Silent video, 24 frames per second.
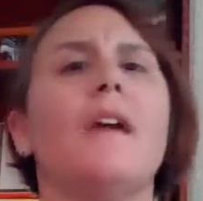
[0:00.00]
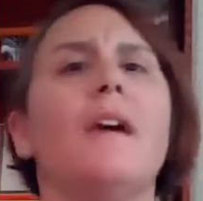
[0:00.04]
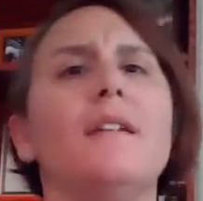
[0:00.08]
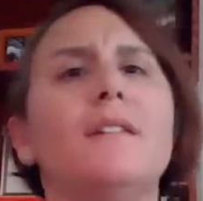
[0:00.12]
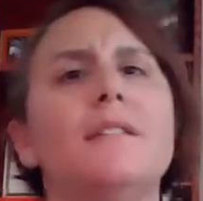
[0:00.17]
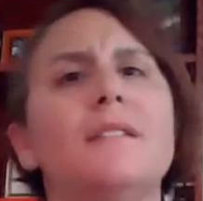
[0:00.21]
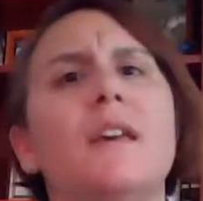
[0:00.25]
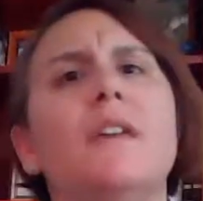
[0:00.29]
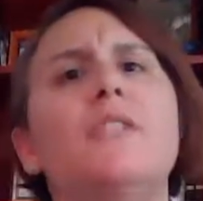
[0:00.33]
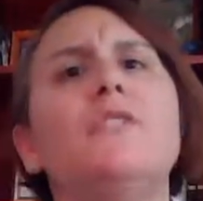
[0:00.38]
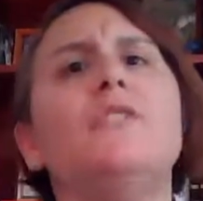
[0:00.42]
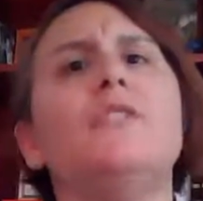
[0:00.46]

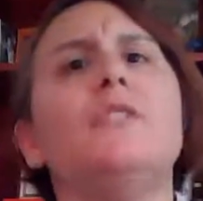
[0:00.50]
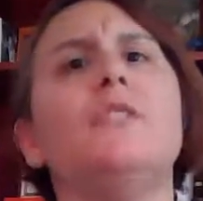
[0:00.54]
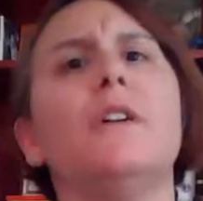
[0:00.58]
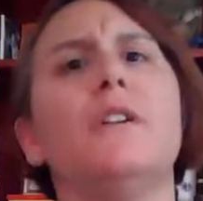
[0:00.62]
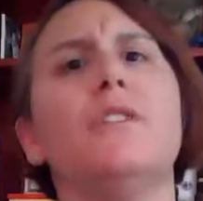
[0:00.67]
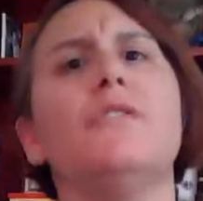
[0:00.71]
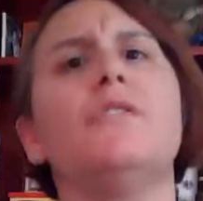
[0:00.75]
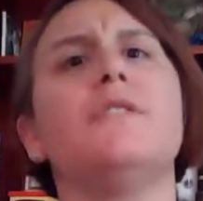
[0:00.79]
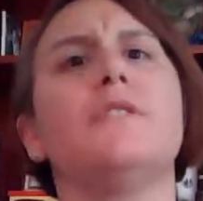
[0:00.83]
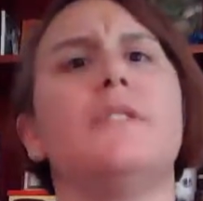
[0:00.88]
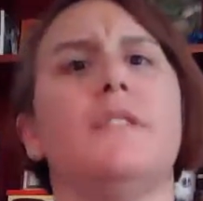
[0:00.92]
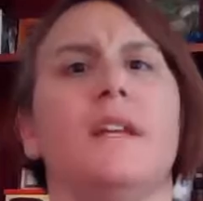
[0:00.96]
Essential
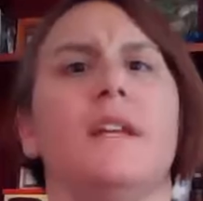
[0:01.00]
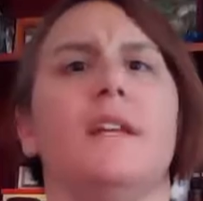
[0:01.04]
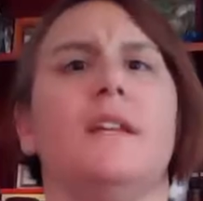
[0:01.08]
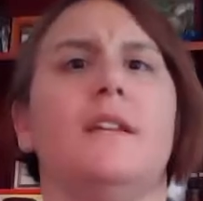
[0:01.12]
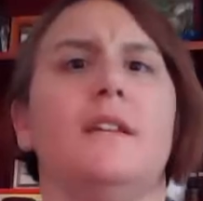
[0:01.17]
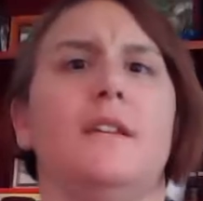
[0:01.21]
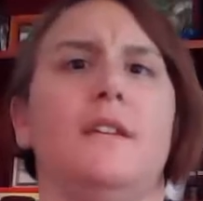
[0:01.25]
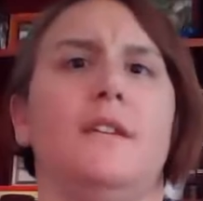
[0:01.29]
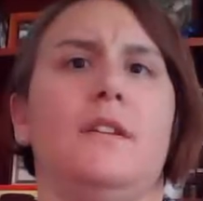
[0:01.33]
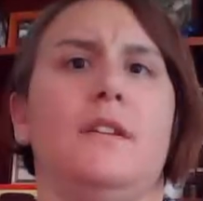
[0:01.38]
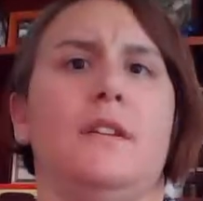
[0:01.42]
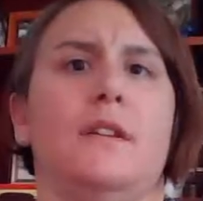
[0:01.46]

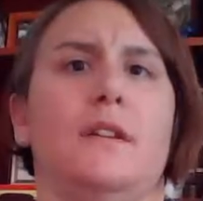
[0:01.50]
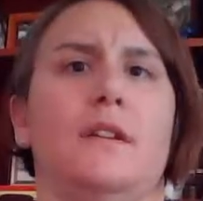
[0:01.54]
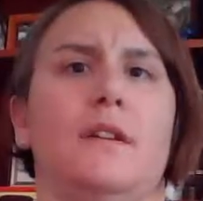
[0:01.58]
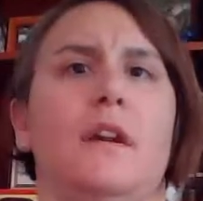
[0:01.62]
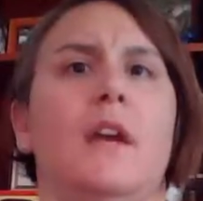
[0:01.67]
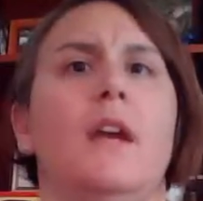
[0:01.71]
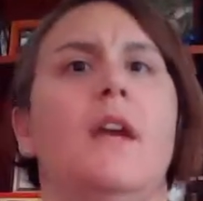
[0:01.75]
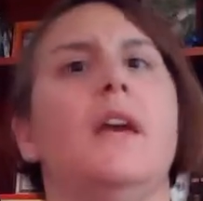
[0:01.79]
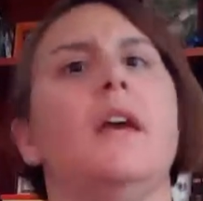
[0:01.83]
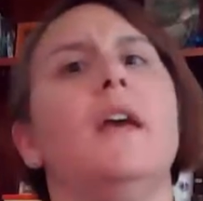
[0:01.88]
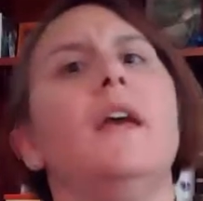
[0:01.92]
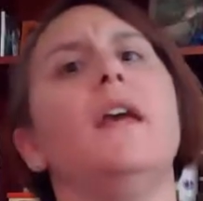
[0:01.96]
understanding here
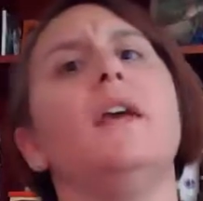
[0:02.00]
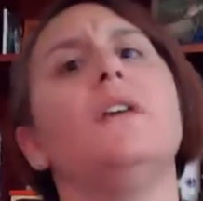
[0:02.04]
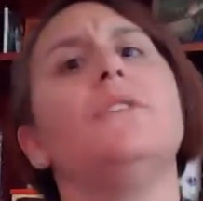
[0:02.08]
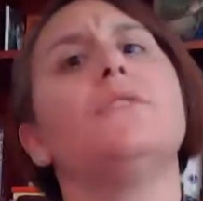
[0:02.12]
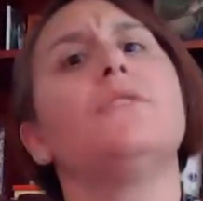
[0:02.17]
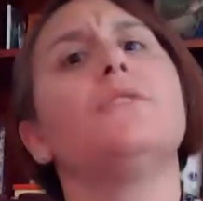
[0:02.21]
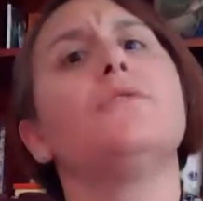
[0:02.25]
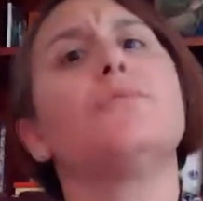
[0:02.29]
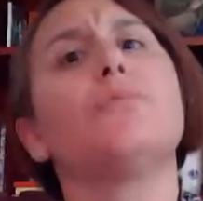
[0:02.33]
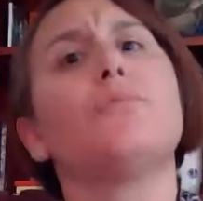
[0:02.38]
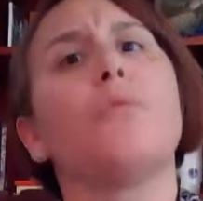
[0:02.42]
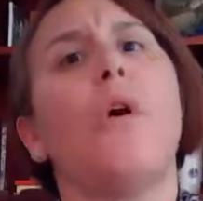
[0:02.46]
is
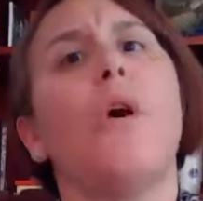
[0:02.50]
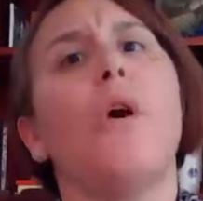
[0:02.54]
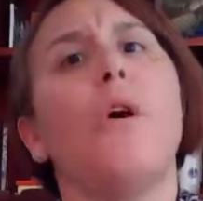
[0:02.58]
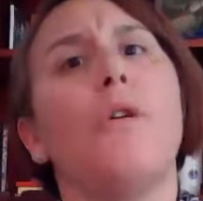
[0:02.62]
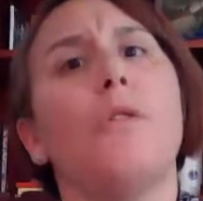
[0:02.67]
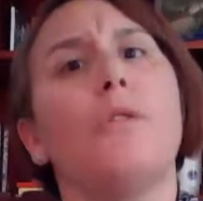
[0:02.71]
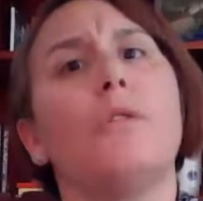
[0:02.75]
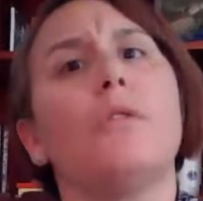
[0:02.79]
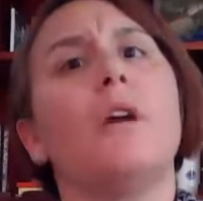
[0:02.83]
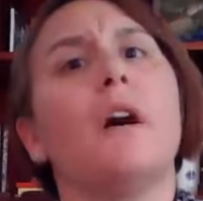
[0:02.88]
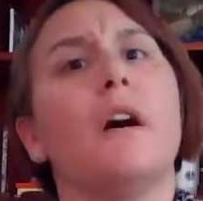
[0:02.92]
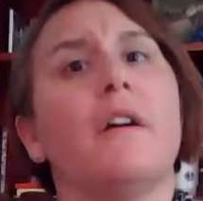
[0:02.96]
the
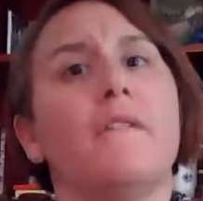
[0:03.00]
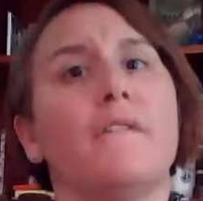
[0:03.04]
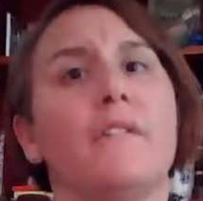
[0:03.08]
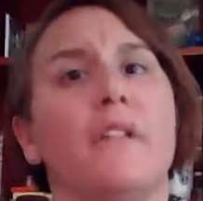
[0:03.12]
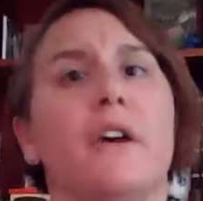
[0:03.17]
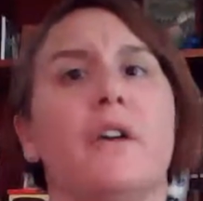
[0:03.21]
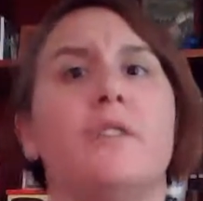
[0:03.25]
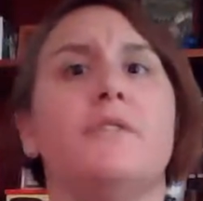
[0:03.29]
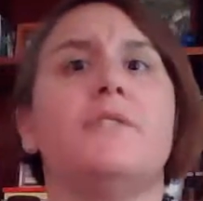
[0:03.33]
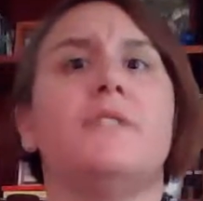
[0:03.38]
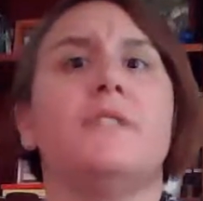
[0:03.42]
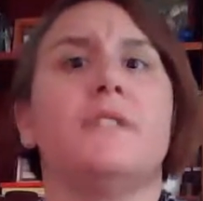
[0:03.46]
role of
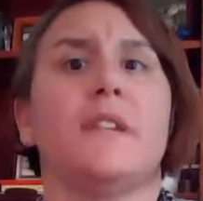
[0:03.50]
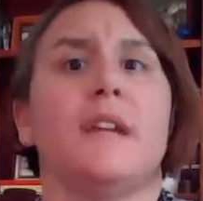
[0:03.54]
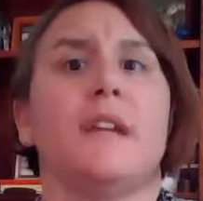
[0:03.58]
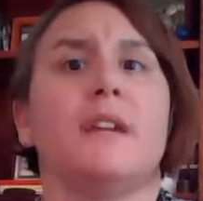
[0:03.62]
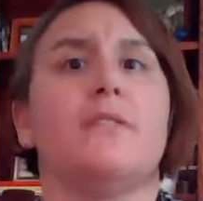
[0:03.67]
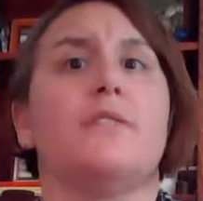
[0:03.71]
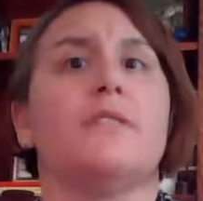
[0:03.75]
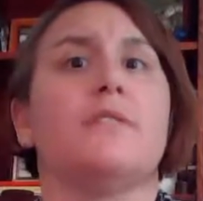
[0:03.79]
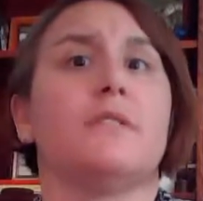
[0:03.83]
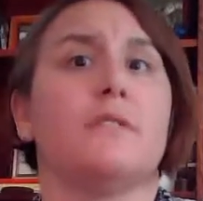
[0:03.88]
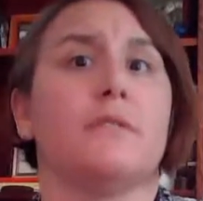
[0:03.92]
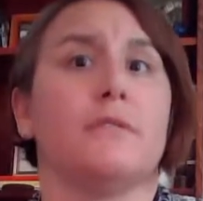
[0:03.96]
those
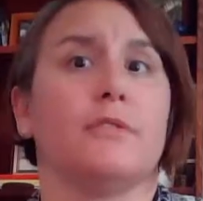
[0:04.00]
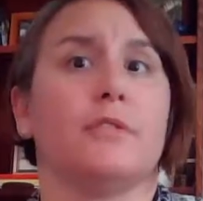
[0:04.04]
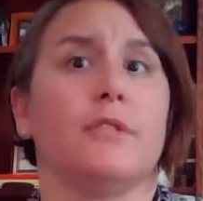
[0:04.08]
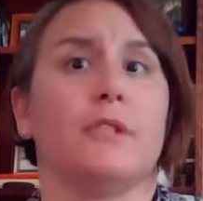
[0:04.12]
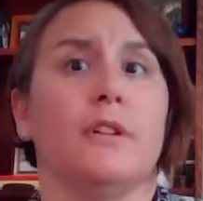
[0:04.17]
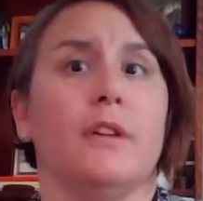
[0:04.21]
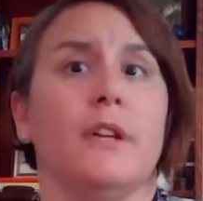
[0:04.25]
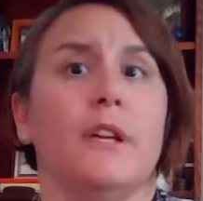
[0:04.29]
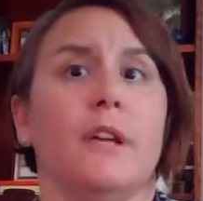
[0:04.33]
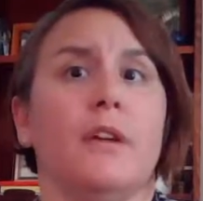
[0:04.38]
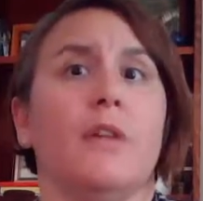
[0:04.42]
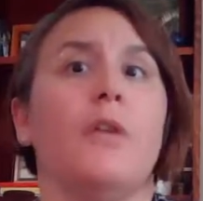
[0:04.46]
standards of
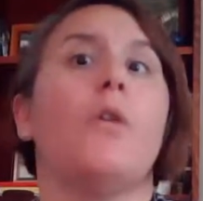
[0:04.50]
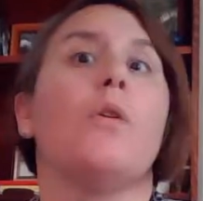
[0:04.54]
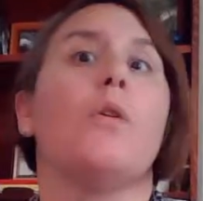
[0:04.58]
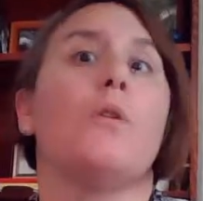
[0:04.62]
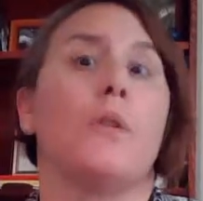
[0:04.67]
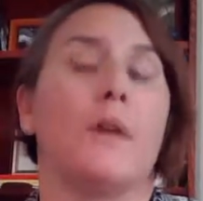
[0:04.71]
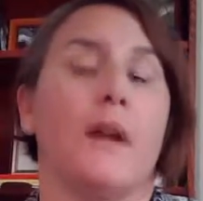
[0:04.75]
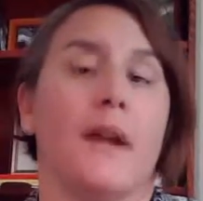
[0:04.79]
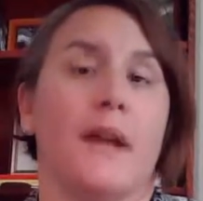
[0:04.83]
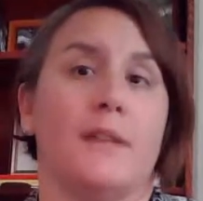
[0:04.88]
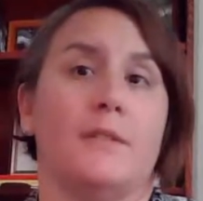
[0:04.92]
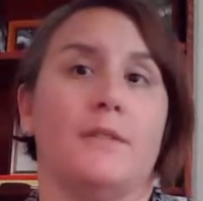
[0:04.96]
learning
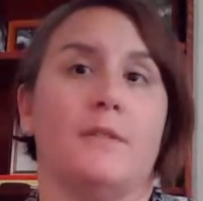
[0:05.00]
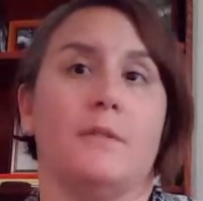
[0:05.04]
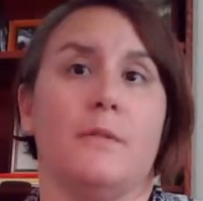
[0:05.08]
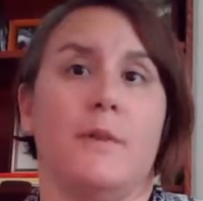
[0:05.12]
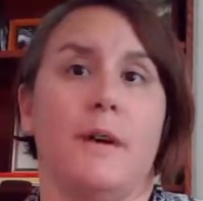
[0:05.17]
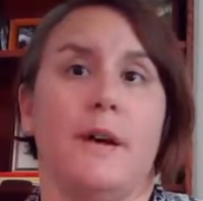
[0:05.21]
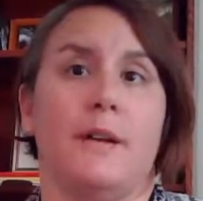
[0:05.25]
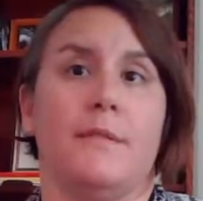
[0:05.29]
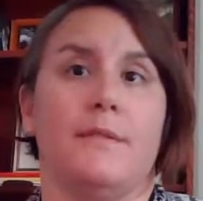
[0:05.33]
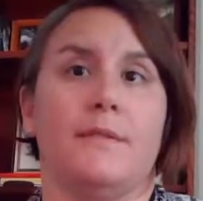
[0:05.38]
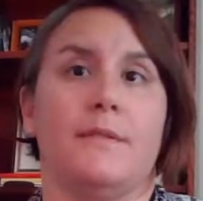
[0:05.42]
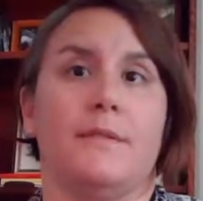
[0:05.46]
or
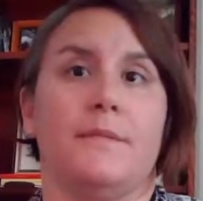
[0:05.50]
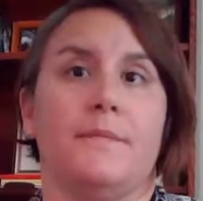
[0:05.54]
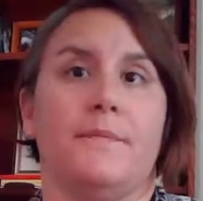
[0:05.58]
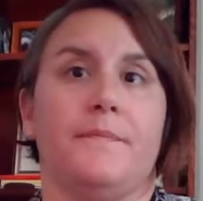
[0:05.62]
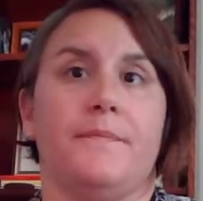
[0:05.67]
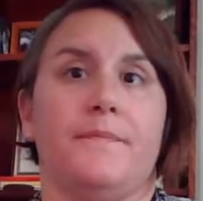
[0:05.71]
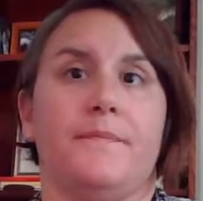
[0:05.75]
SOLs.